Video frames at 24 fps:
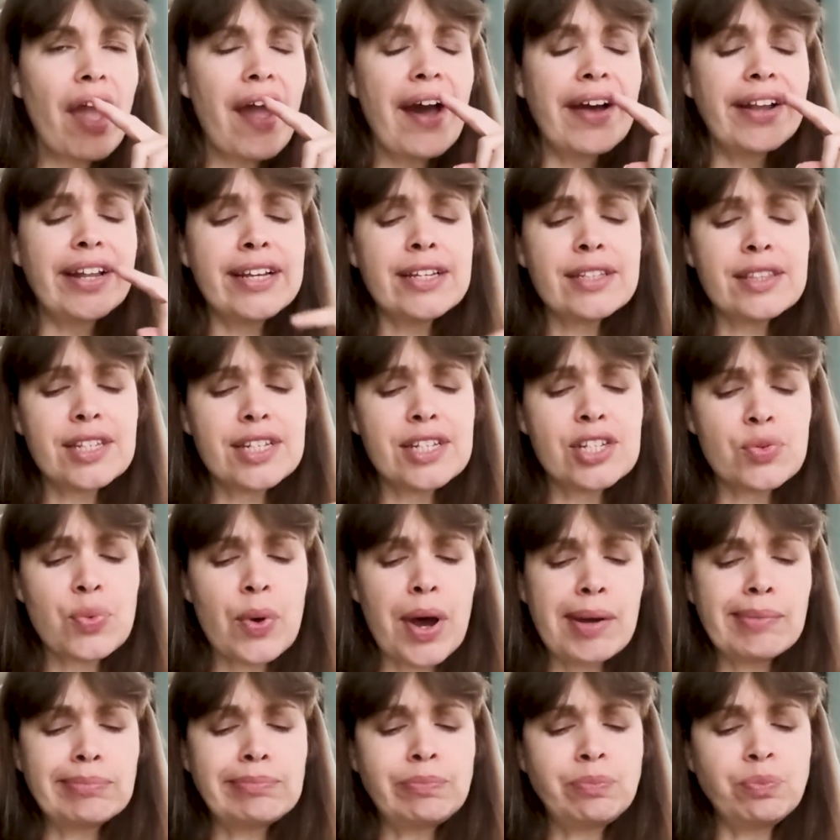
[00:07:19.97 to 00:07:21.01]
I like this
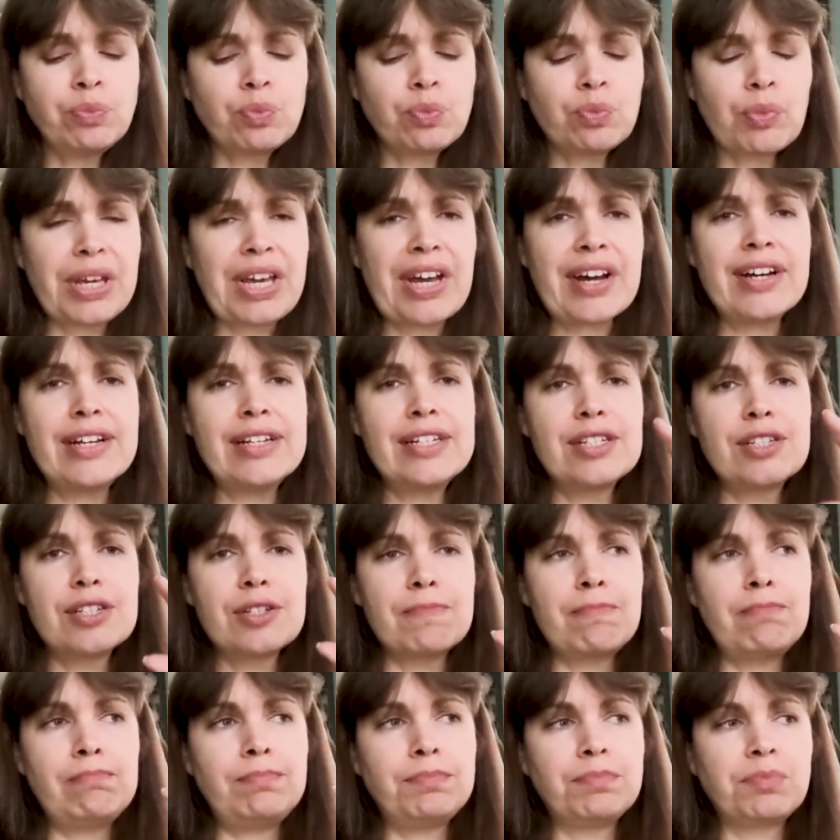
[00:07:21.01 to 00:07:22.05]
one
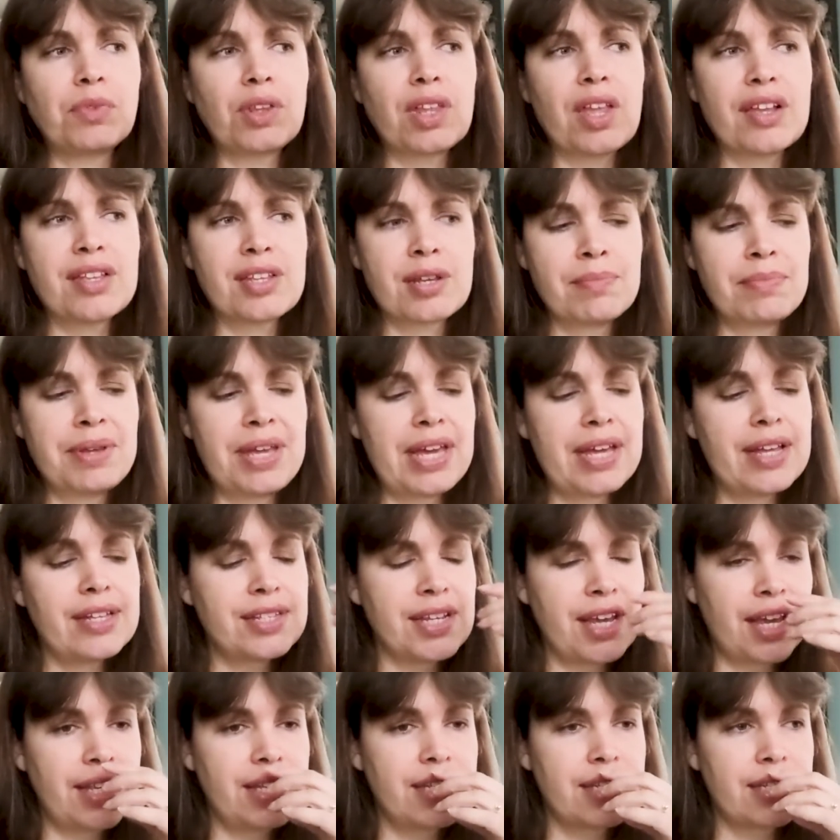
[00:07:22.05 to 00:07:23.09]
because to me it
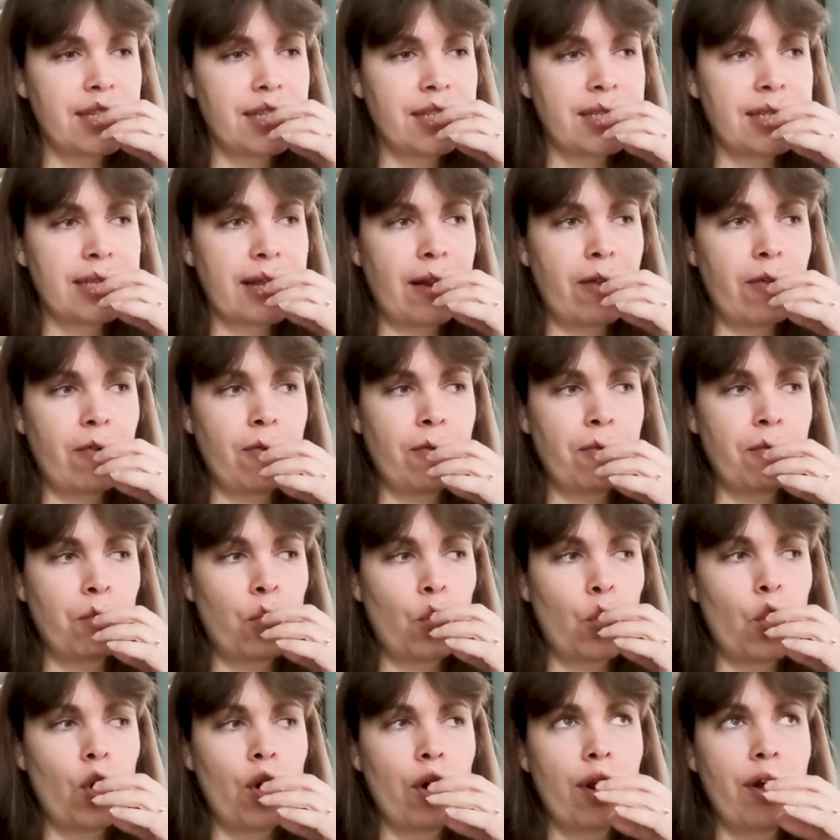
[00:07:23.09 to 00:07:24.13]
tastes, instead of
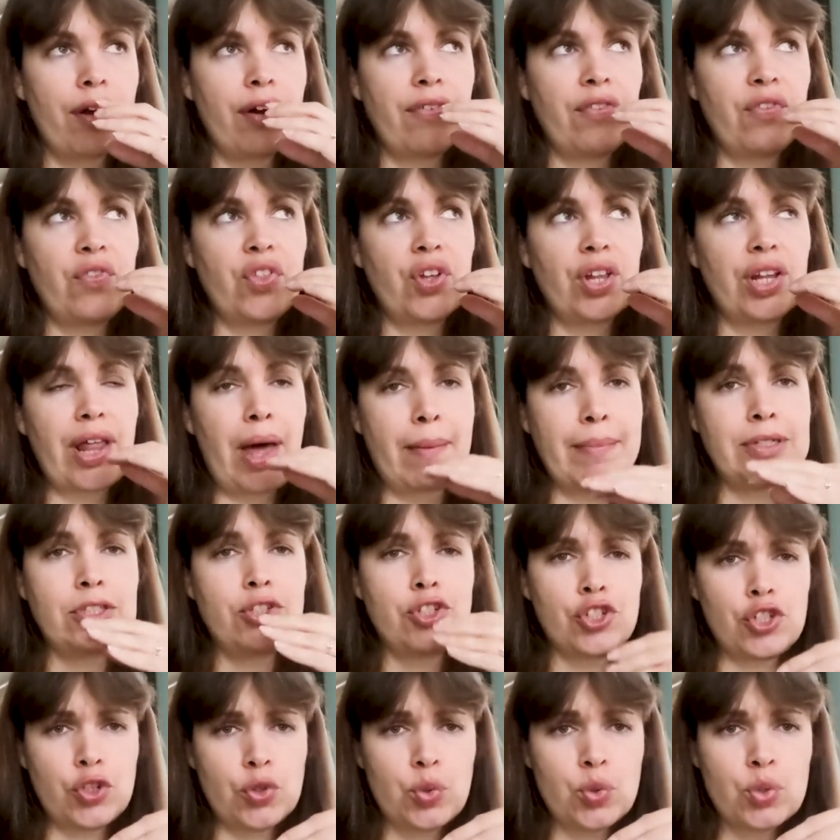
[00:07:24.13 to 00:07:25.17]
more of the
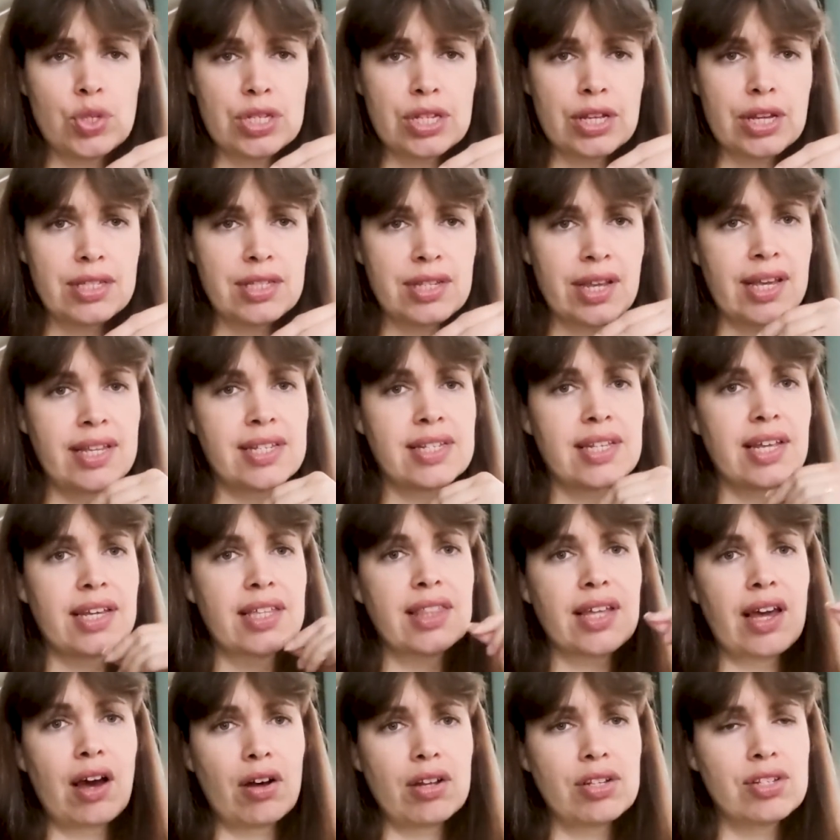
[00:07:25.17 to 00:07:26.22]
lemon juice, it tastes
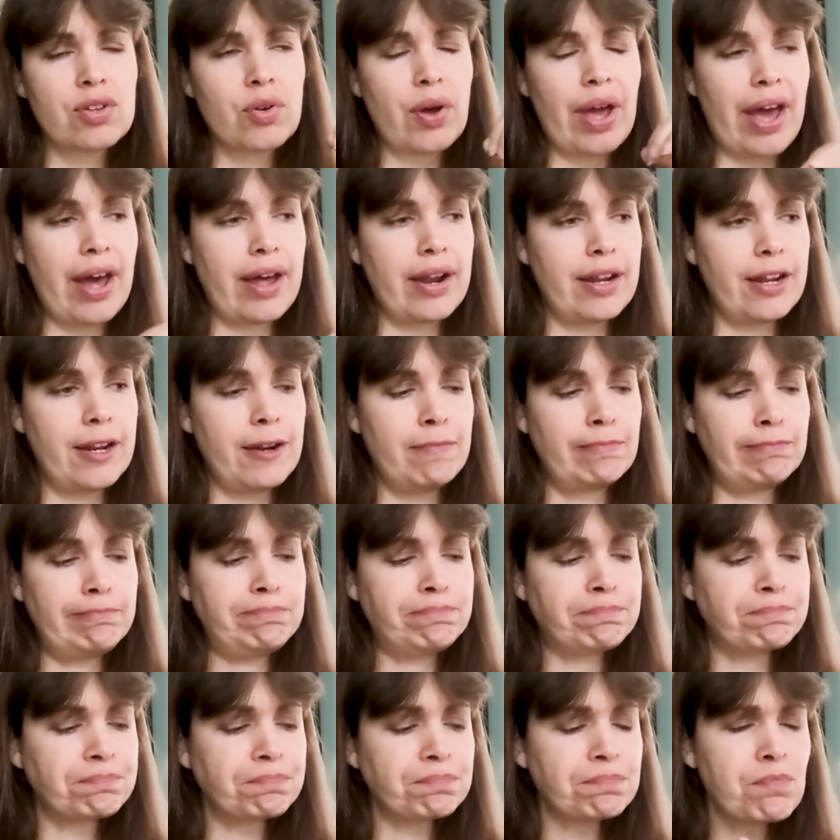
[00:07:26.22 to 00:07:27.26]
like they also added
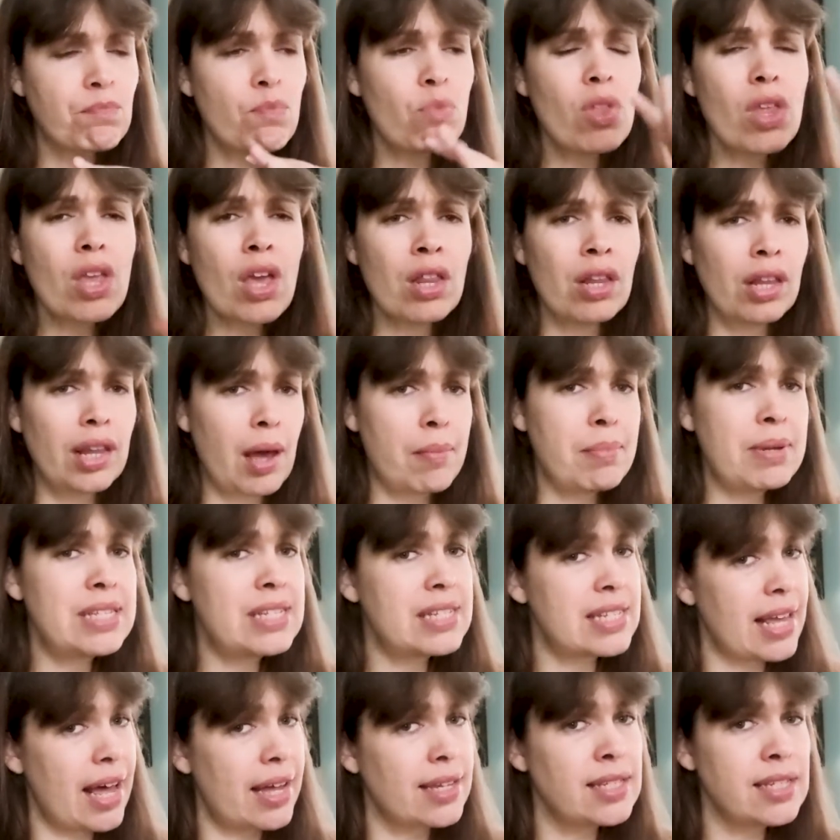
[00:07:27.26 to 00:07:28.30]

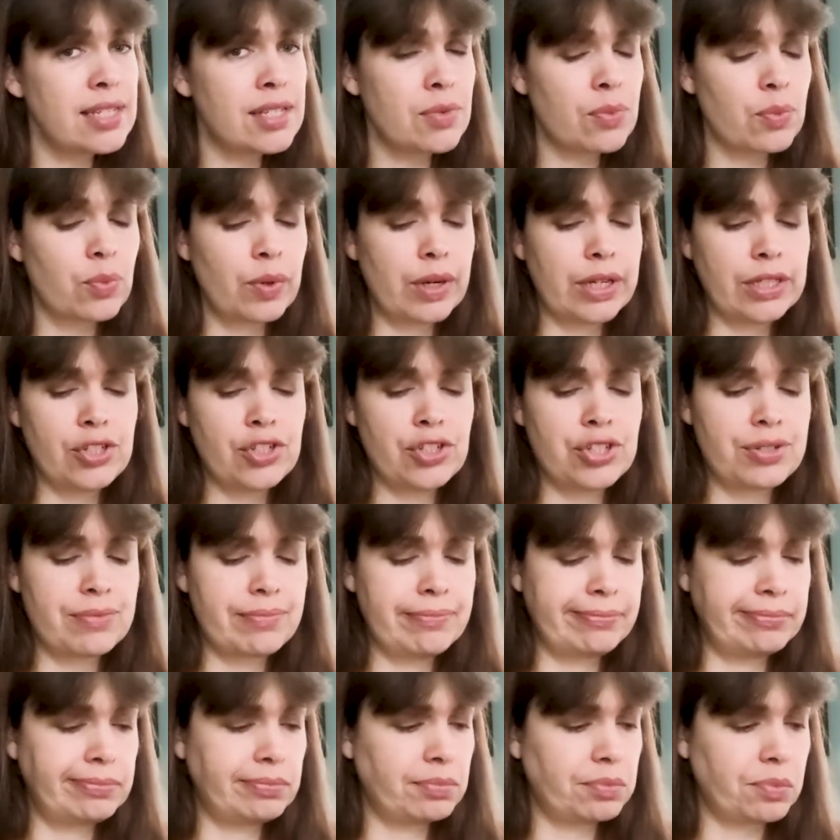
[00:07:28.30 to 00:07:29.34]
lemon zest, which
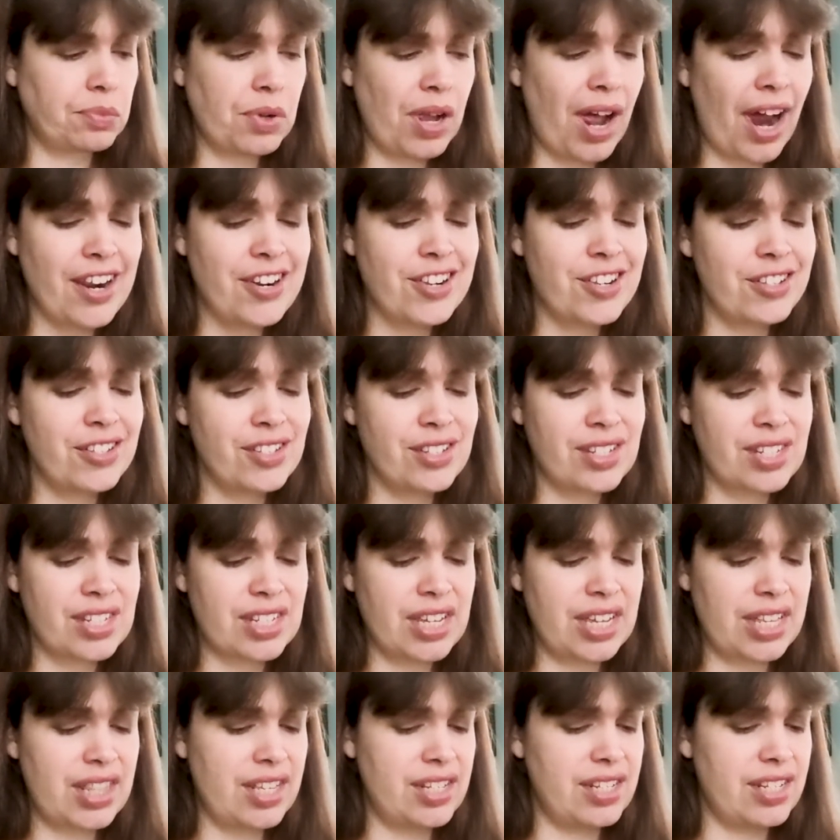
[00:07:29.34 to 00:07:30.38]
I didn't
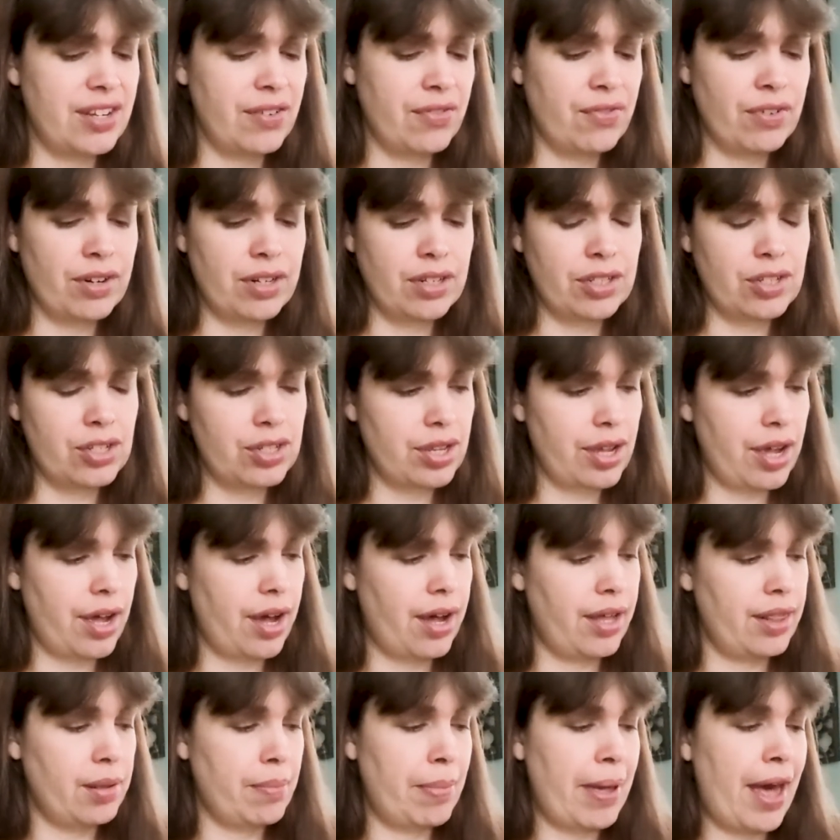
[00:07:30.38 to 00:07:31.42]
see the difference
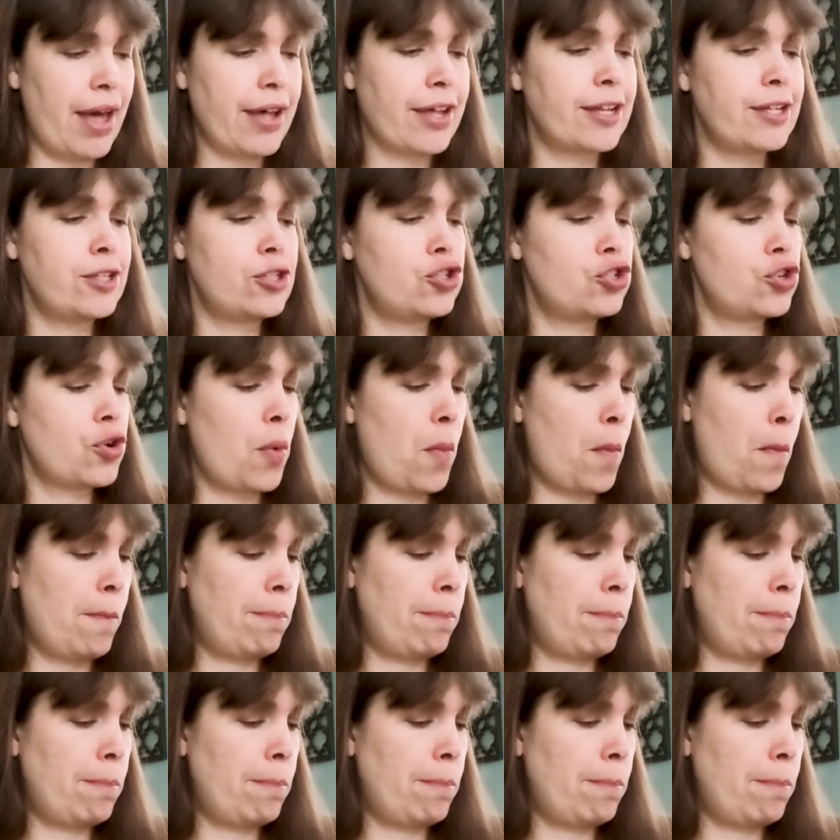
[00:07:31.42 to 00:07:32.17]
on the package.